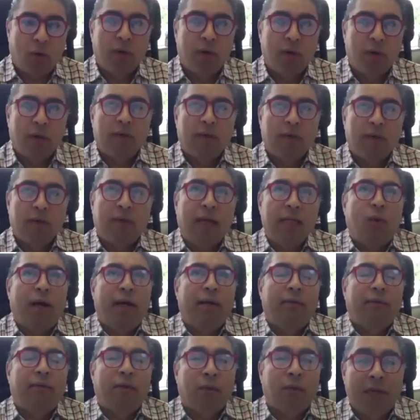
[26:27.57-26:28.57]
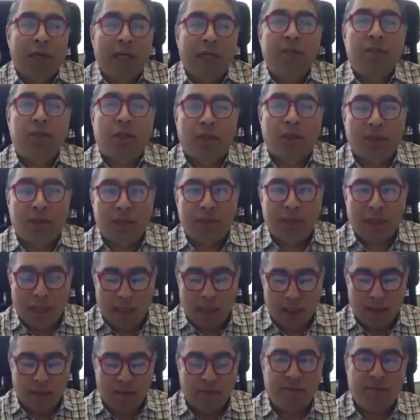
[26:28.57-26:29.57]
the religions
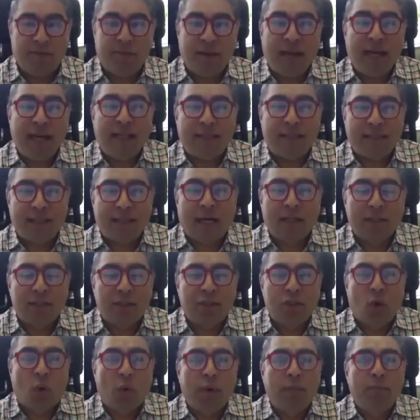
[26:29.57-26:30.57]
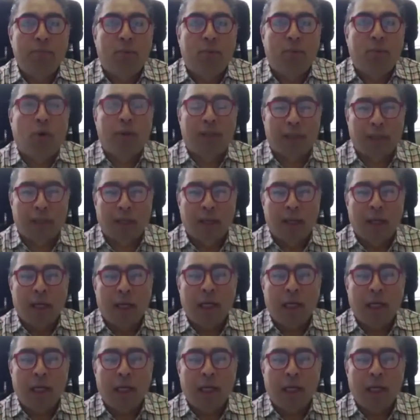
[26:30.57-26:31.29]
and the faiths are so important